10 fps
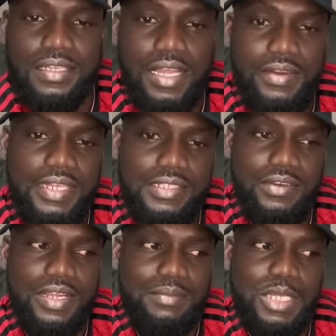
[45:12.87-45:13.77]
All right,
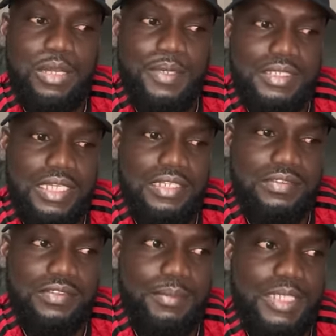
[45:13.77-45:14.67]
Erroll. Big up
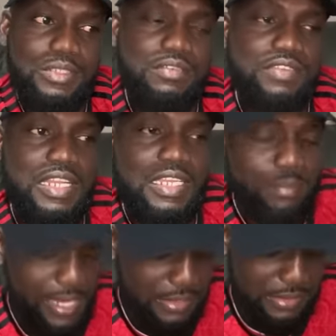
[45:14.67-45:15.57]
yourself. You make some valid
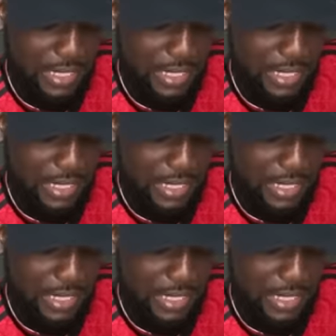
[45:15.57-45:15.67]
points.